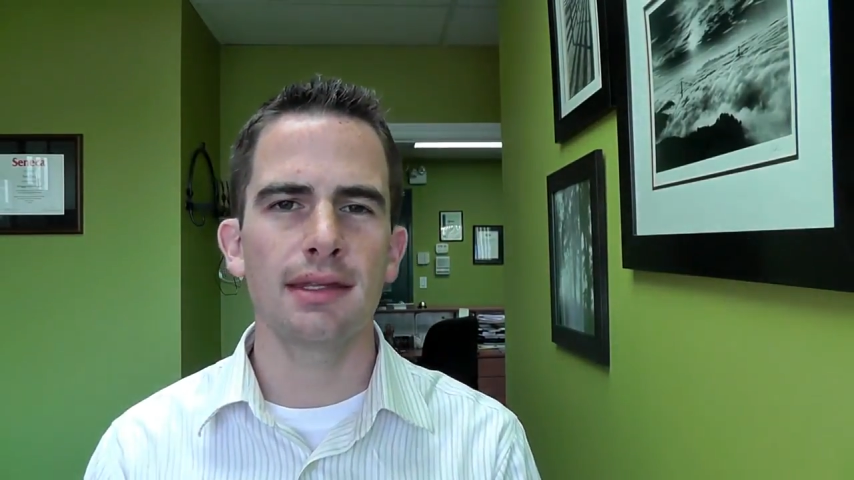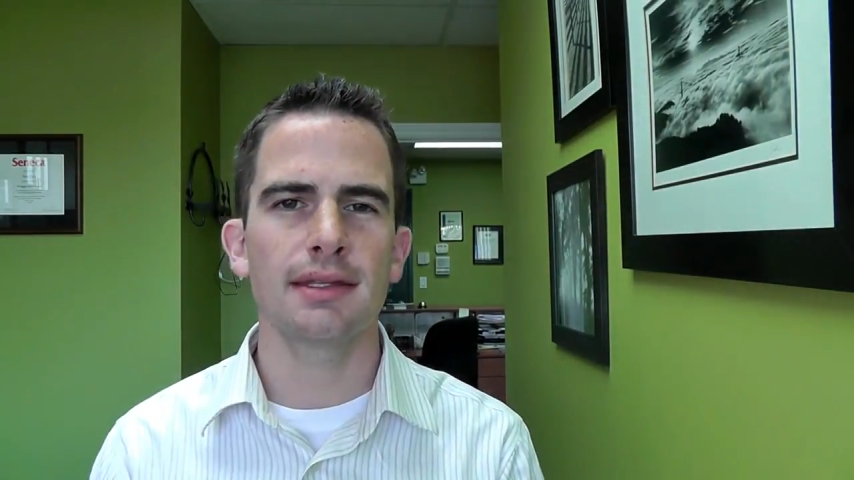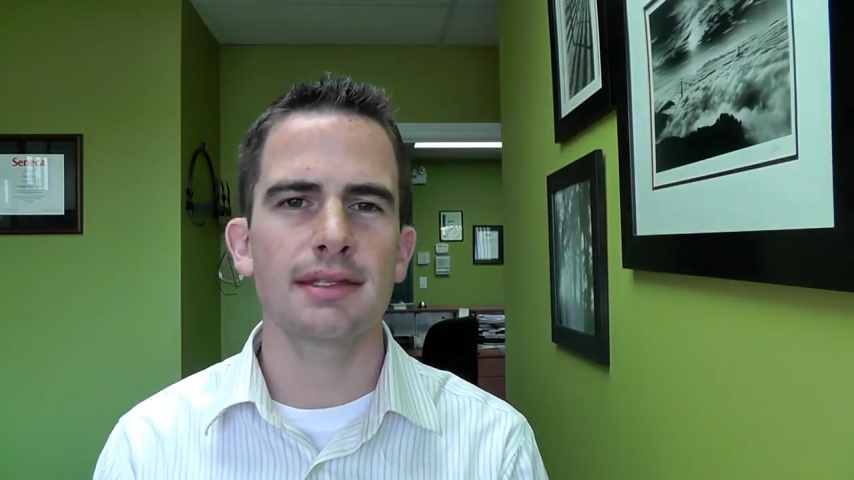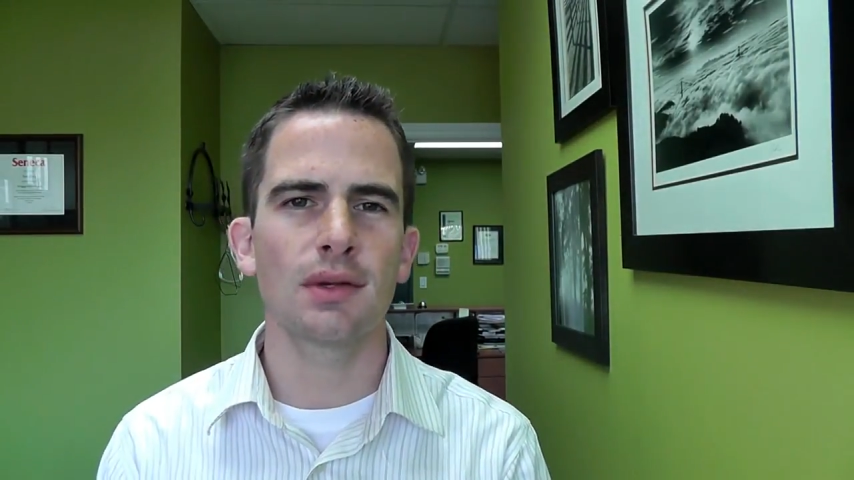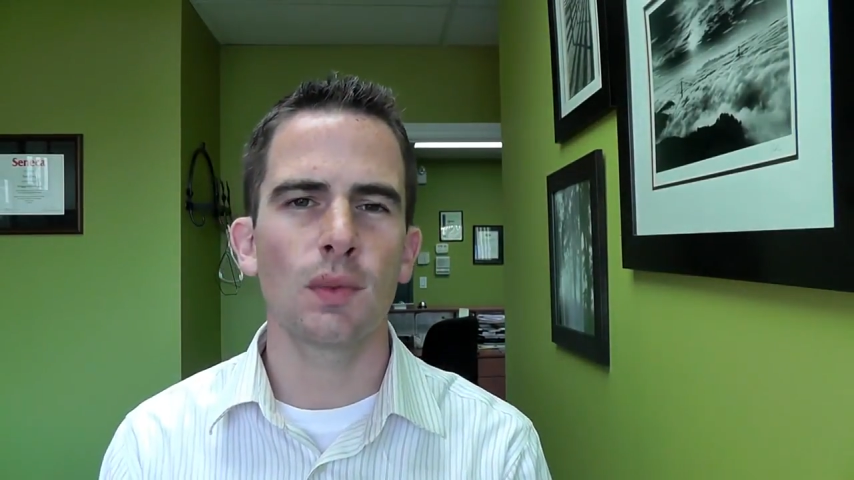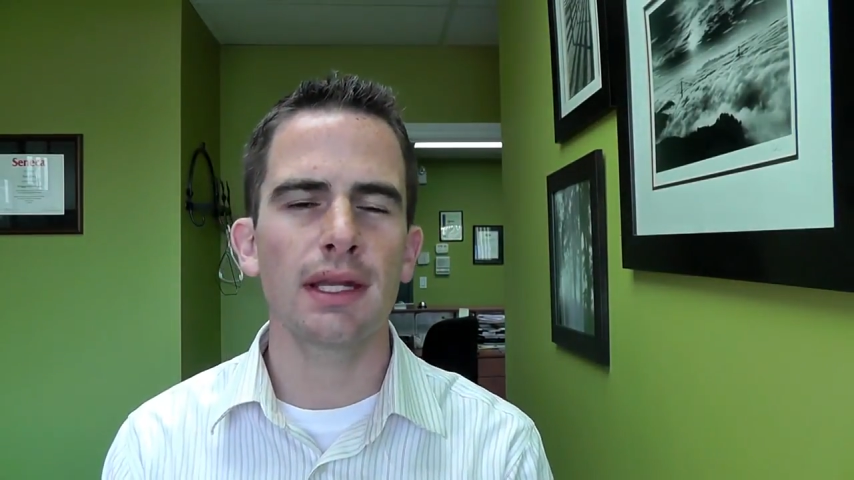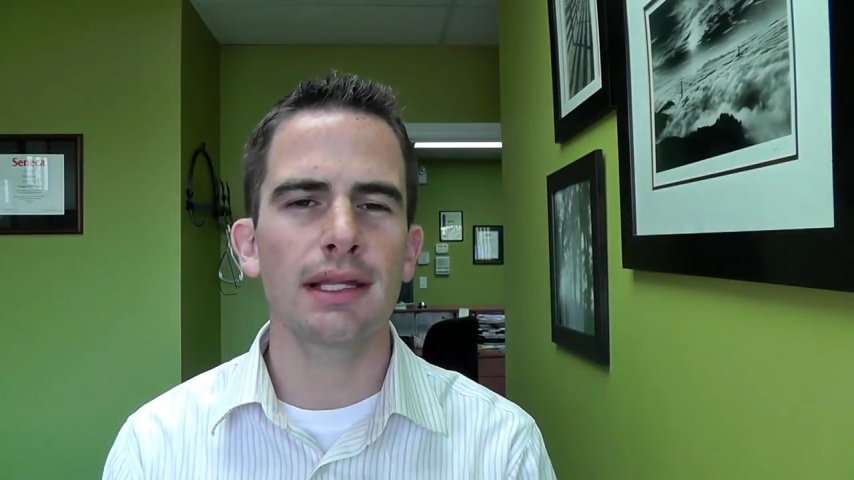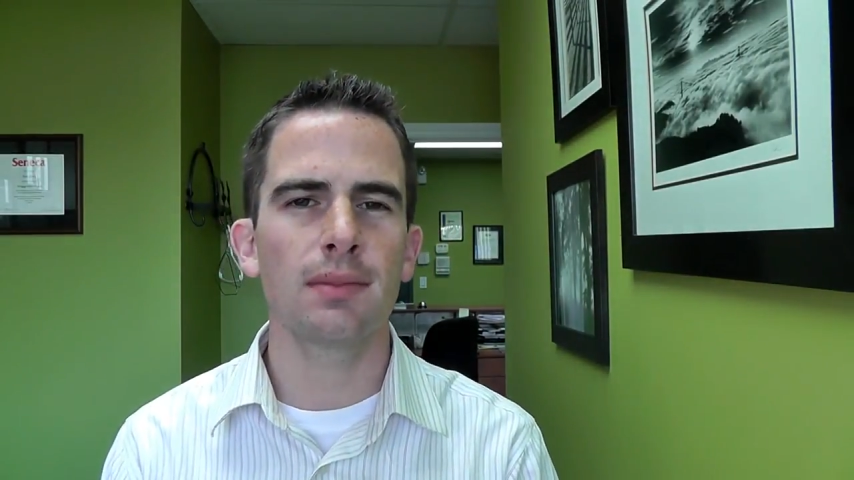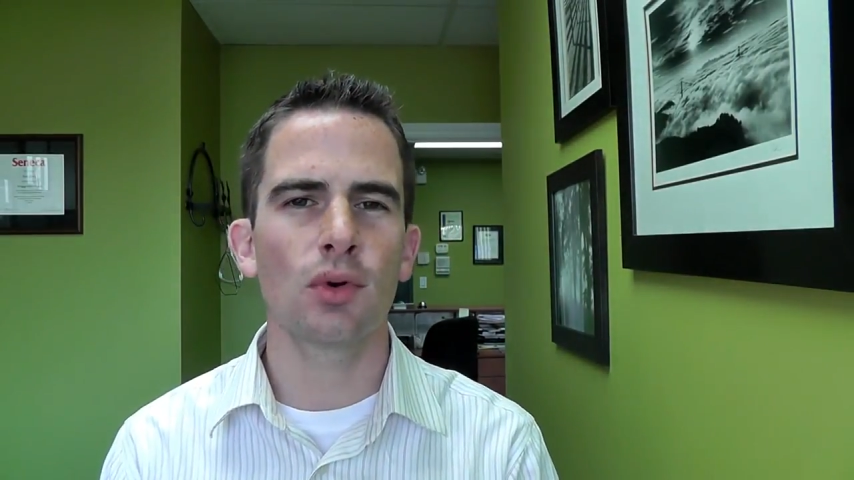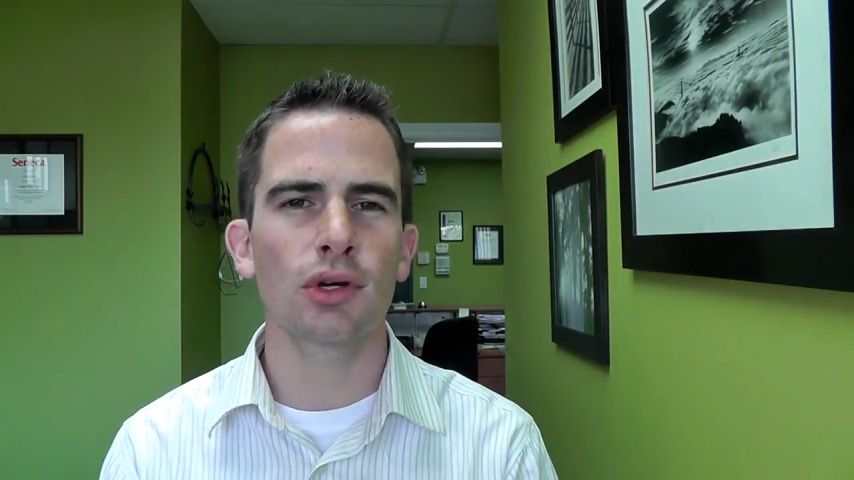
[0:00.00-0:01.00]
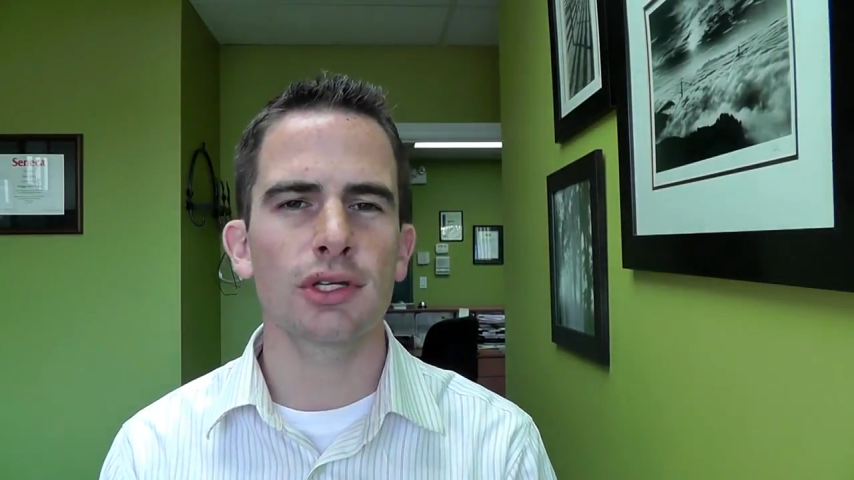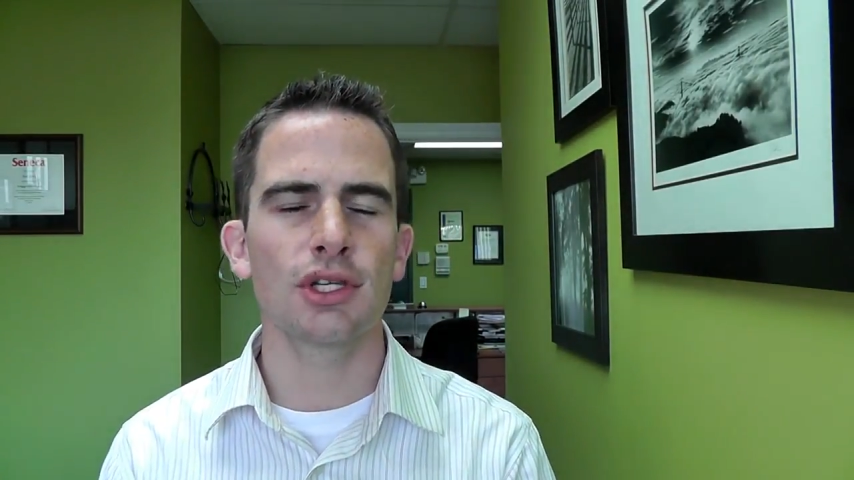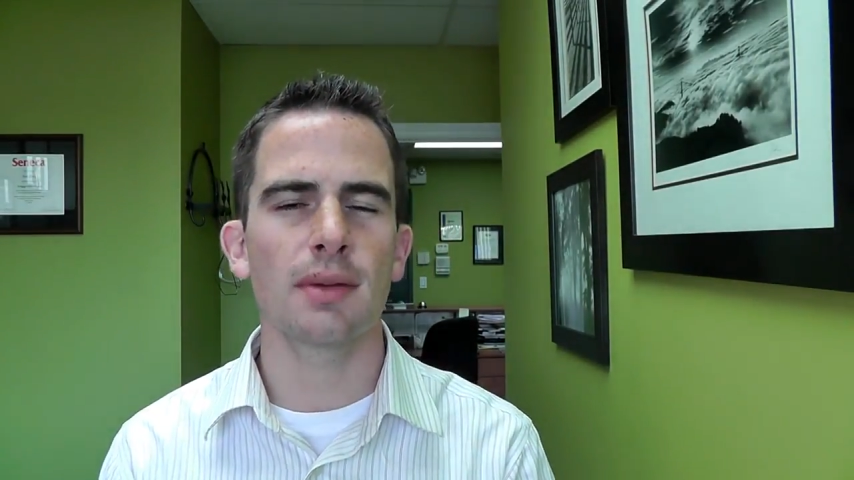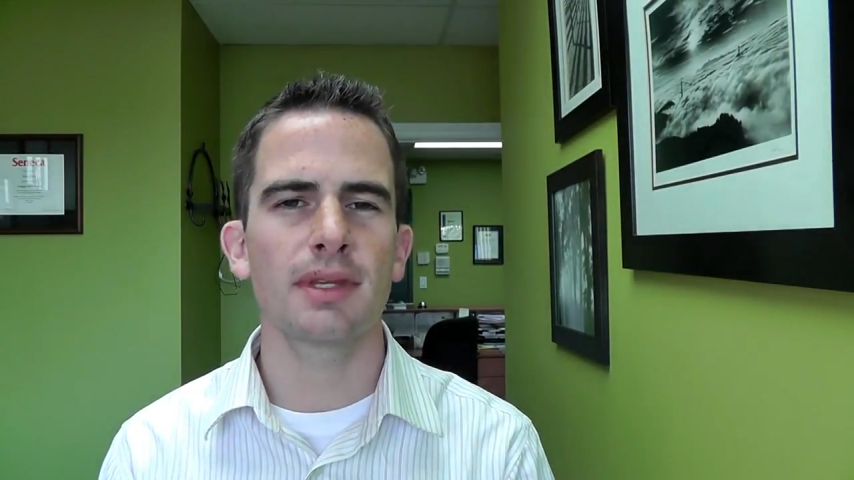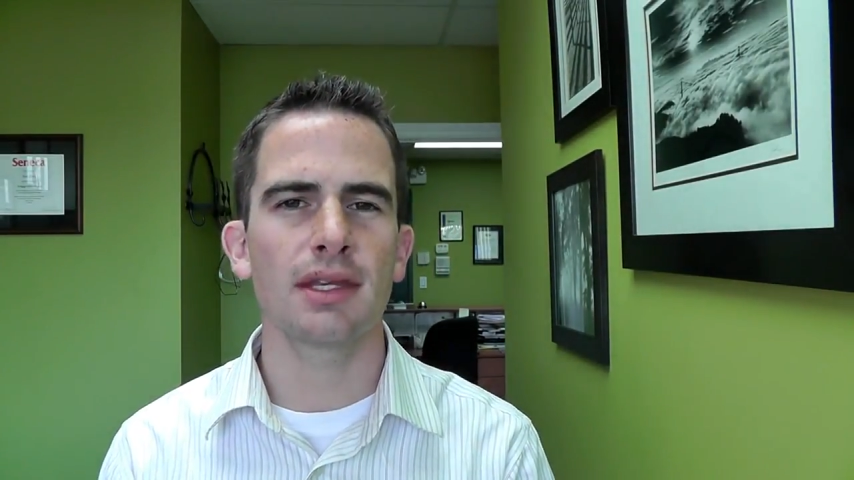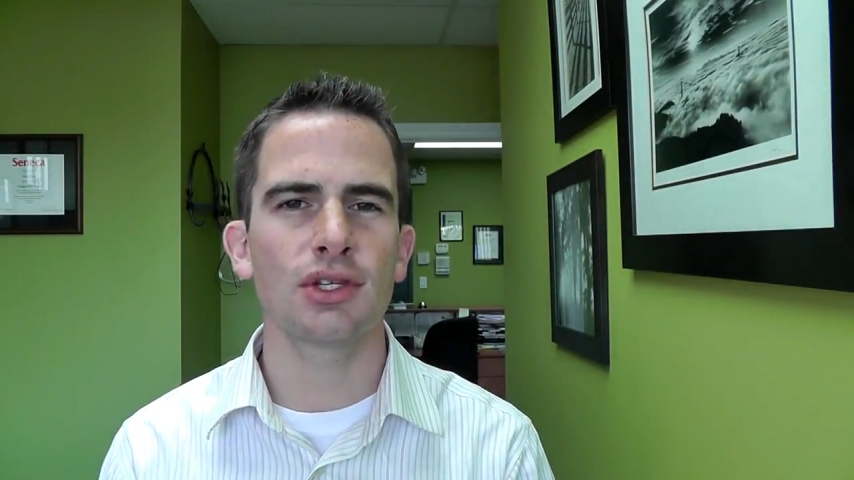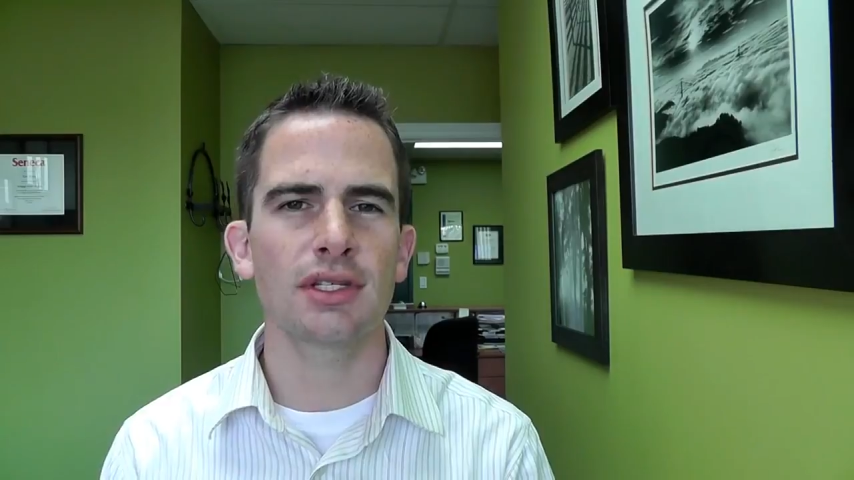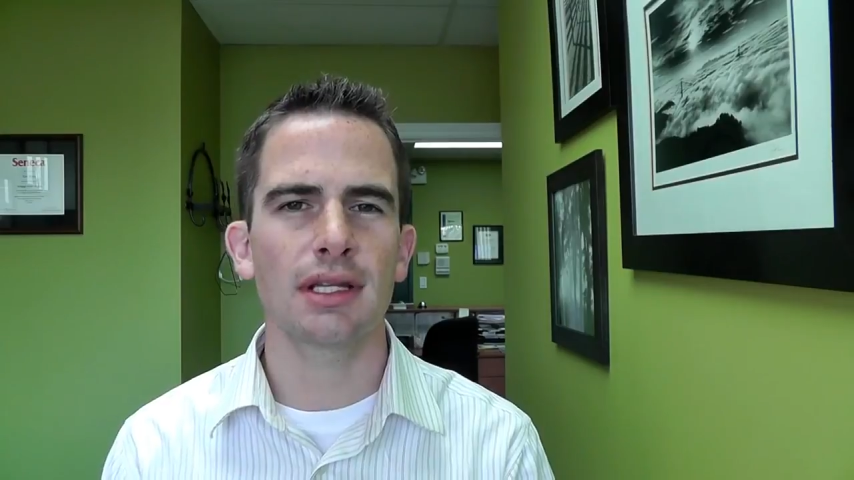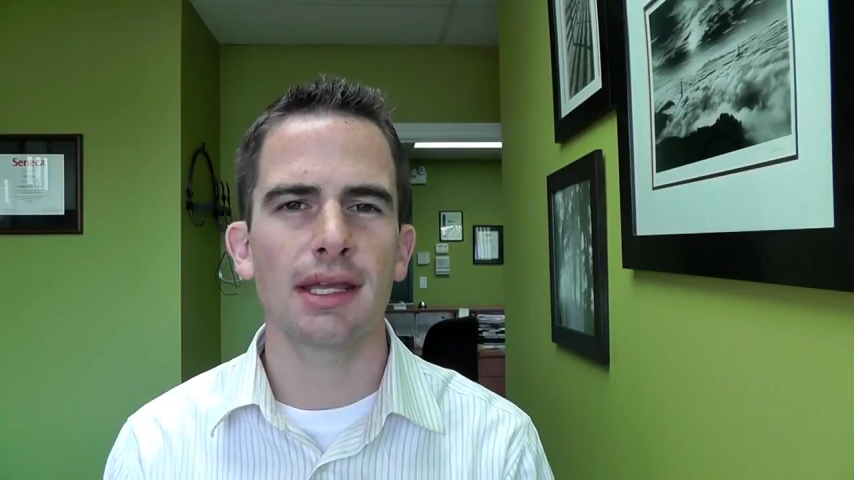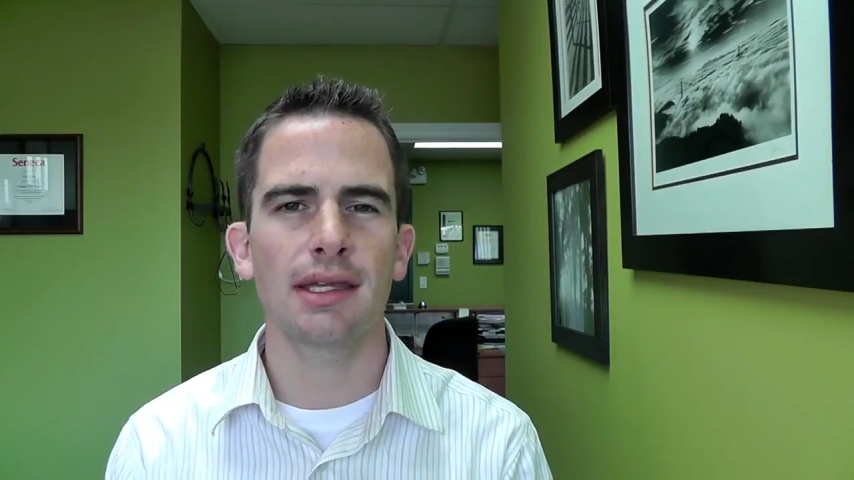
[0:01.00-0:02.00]
and this is a weekly mortgage update
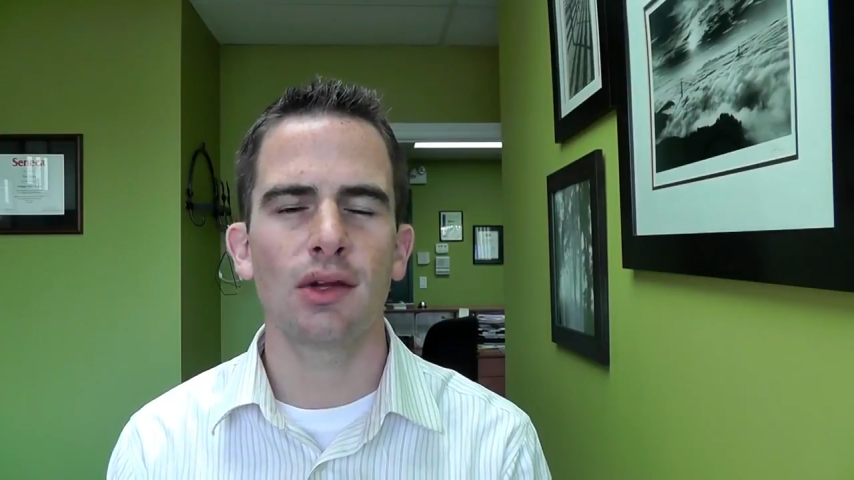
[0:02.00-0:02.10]
just to let